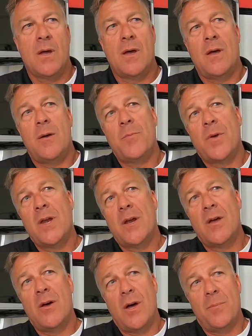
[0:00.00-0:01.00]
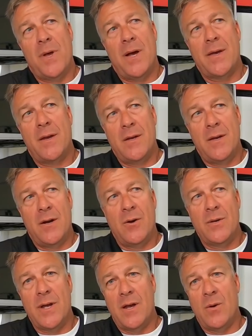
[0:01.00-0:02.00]
I'm um, gonna go. I'm not gonna
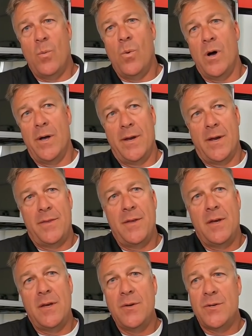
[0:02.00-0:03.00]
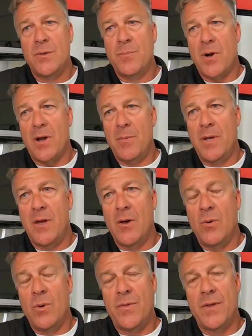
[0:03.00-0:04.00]
narrow down to one. I think you should probably
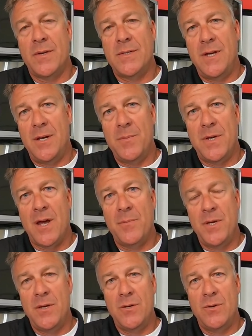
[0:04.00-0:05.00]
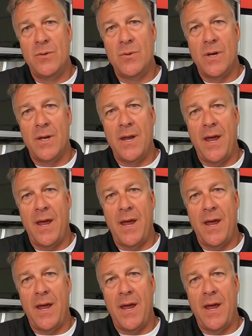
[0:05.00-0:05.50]
go with a TMW, an